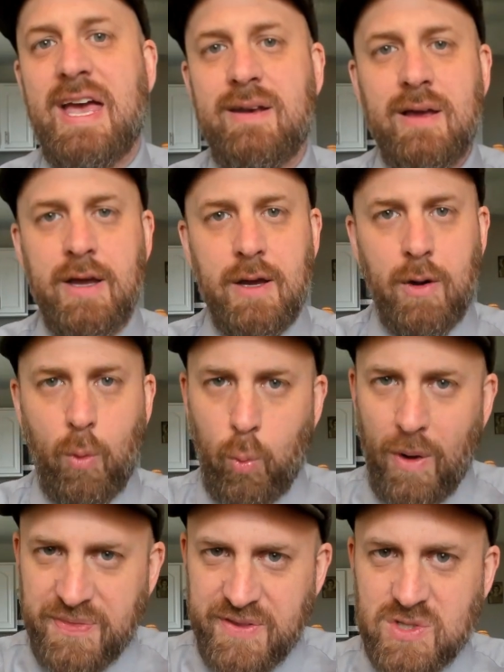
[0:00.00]
And
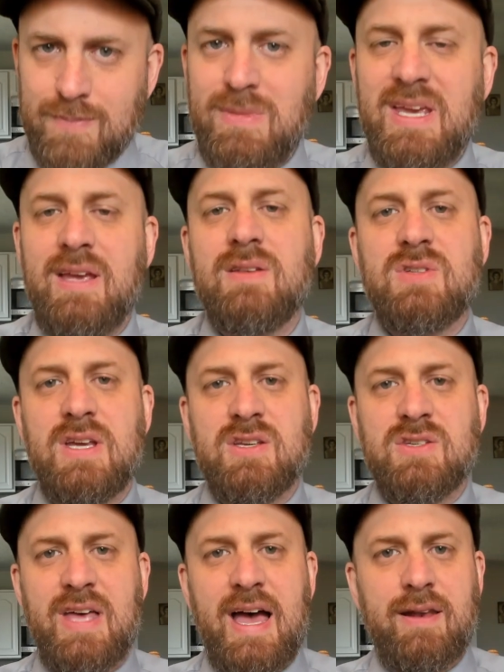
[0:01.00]
what this means
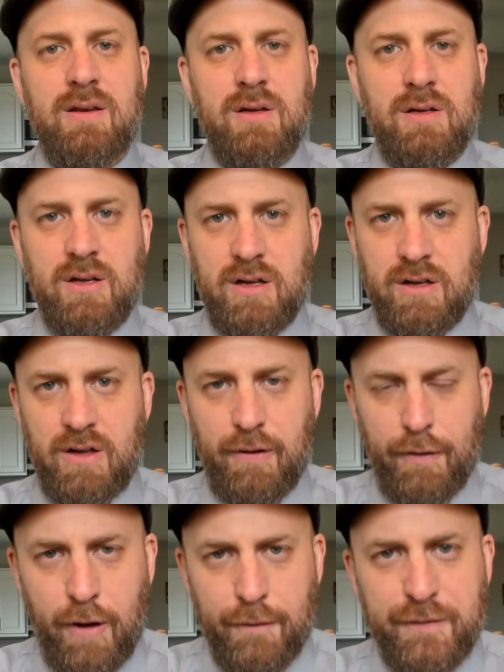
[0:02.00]
is that
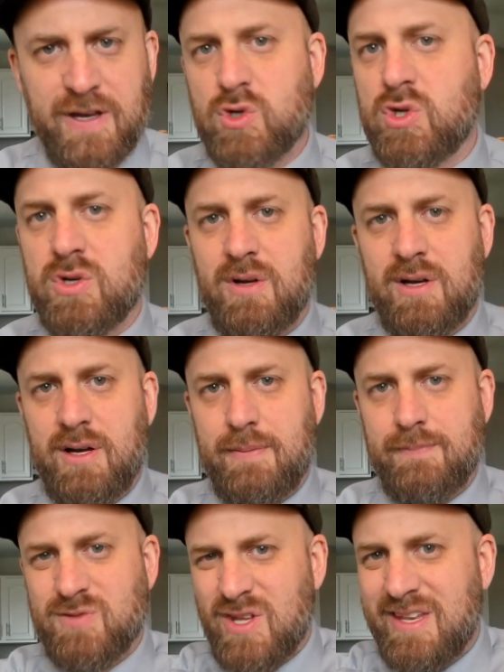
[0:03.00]
a fish,
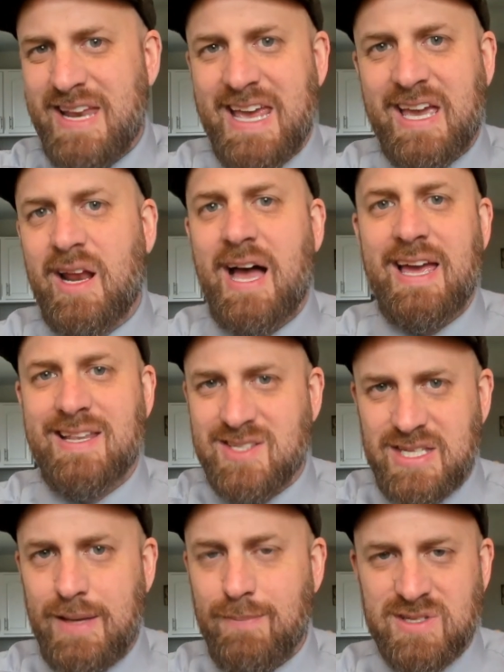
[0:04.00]
to the naked eye, it
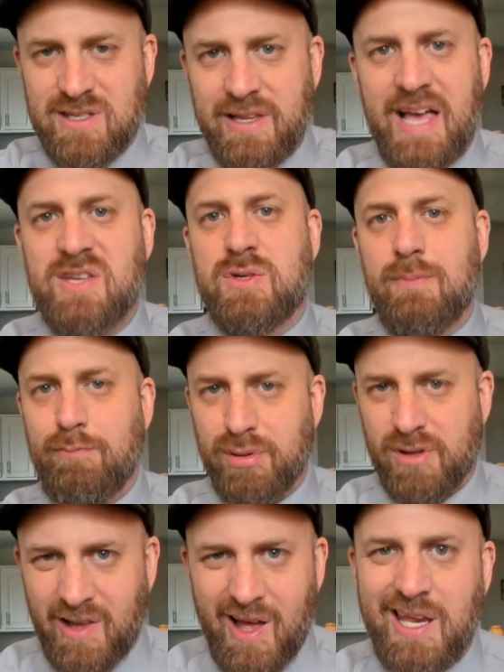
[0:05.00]
seems less
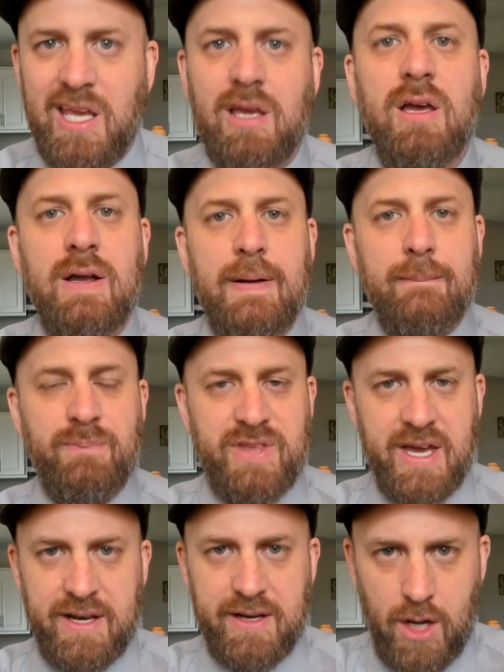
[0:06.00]
bloody
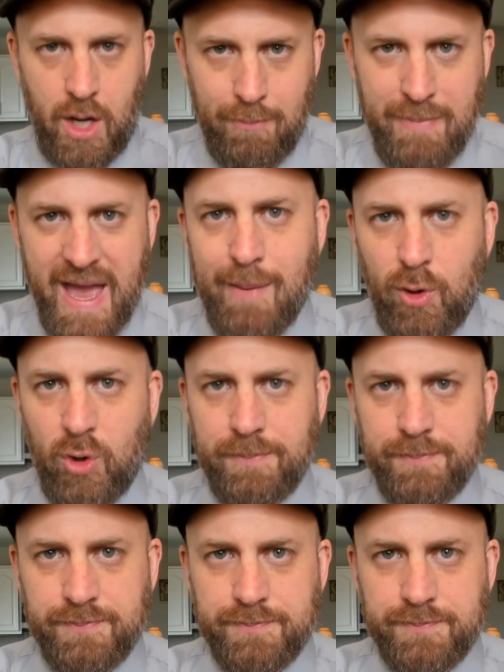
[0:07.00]
than a mammal.